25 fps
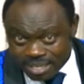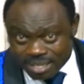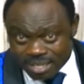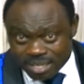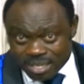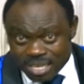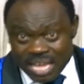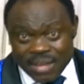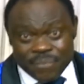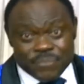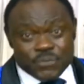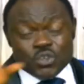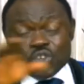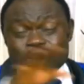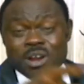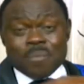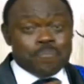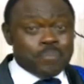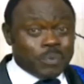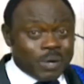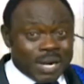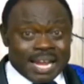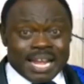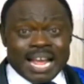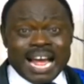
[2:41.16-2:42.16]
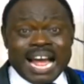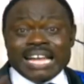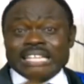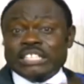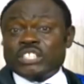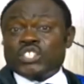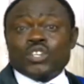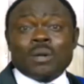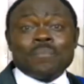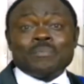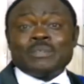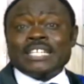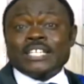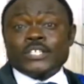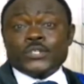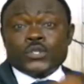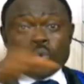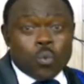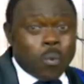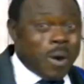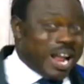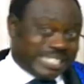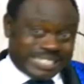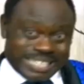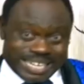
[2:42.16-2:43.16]
If you don't pray and something
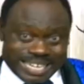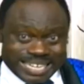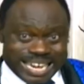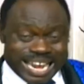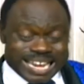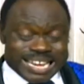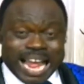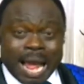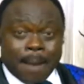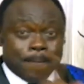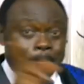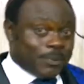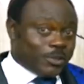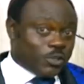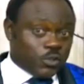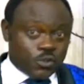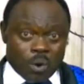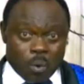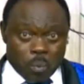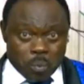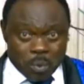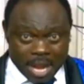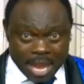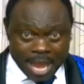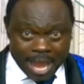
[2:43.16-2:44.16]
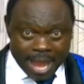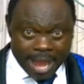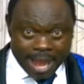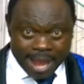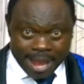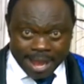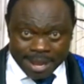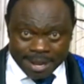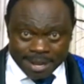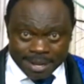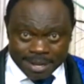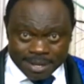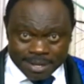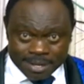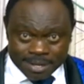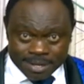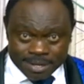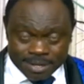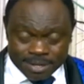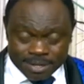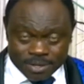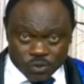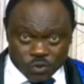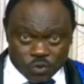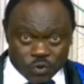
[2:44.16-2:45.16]
thwarted and happens somewhere,
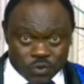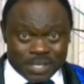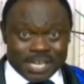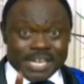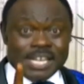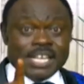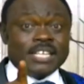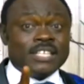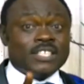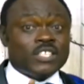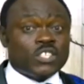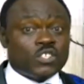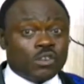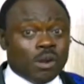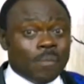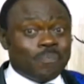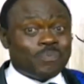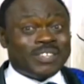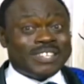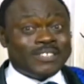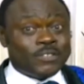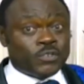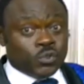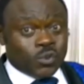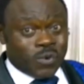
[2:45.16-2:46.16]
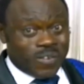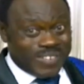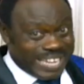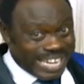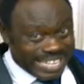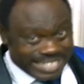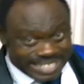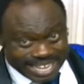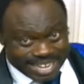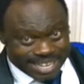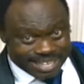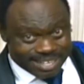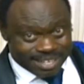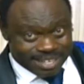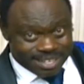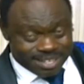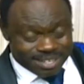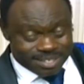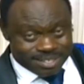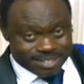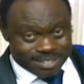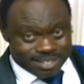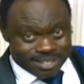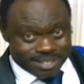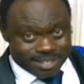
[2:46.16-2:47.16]
you see something truncated,
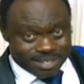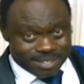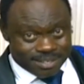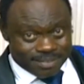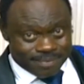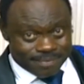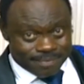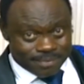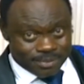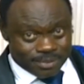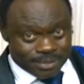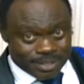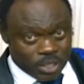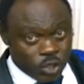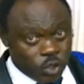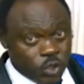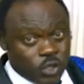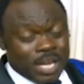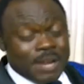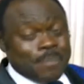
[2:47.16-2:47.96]
you see,